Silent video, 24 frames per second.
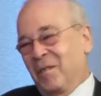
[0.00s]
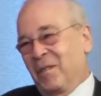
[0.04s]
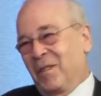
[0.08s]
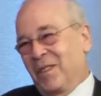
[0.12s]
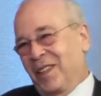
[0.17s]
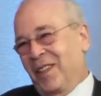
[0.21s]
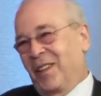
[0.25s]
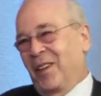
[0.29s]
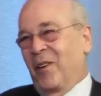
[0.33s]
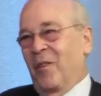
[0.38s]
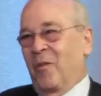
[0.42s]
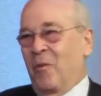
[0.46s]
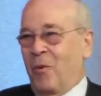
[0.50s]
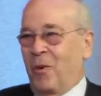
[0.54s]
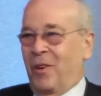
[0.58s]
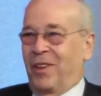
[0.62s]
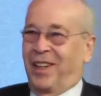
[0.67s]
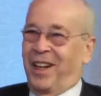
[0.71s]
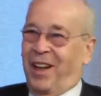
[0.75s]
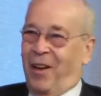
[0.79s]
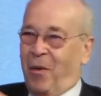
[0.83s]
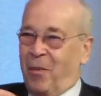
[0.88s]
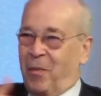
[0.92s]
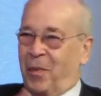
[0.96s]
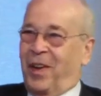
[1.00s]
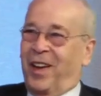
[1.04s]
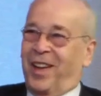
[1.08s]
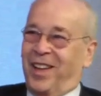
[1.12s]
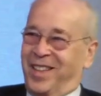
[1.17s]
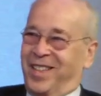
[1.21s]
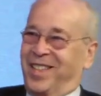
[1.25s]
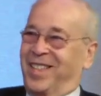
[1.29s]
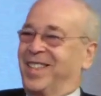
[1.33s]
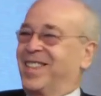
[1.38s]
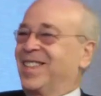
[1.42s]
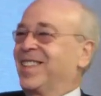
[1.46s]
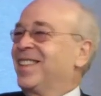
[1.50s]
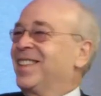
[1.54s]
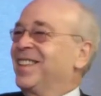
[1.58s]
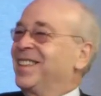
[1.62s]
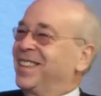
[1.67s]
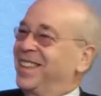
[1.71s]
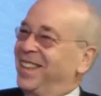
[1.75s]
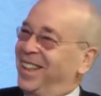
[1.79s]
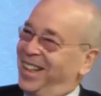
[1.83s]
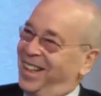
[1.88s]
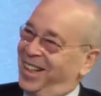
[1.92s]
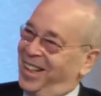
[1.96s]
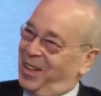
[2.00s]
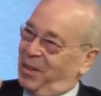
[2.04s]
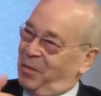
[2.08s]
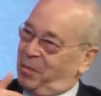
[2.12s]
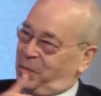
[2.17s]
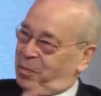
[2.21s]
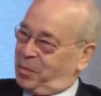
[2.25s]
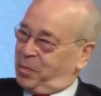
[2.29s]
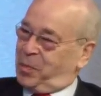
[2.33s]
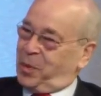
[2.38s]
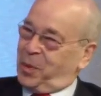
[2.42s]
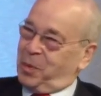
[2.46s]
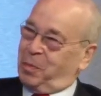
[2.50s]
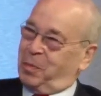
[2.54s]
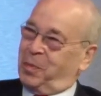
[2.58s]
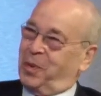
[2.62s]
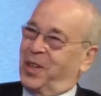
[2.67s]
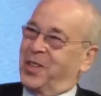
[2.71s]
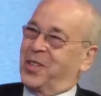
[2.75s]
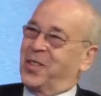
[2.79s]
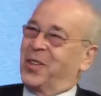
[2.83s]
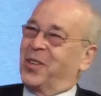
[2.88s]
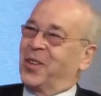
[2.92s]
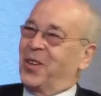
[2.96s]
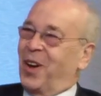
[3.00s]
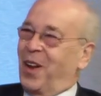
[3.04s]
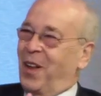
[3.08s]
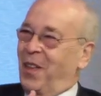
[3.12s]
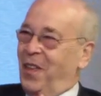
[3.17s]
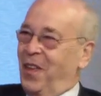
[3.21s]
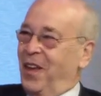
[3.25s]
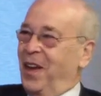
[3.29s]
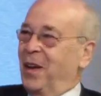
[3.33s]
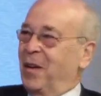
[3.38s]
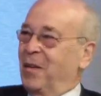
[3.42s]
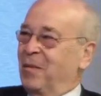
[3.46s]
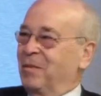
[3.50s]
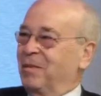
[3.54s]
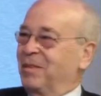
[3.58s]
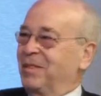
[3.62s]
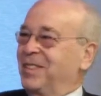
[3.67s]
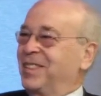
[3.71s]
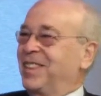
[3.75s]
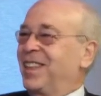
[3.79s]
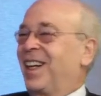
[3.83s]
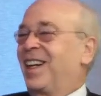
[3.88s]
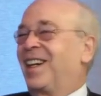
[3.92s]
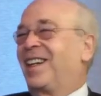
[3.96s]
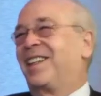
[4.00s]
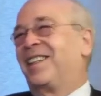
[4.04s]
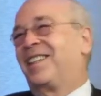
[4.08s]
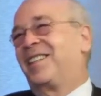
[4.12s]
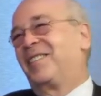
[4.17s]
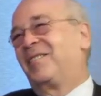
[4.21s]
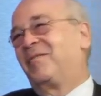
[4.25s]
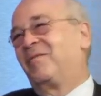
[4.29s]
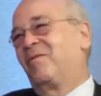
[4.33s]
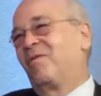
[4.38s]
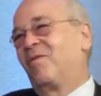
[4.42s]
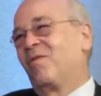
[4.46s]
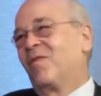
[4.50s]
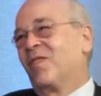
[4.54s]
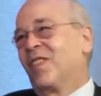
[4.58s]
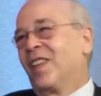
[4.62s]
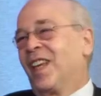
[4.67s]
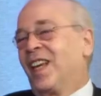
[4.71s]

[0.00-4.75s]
you know, help us, uh, put pressure on them. Um,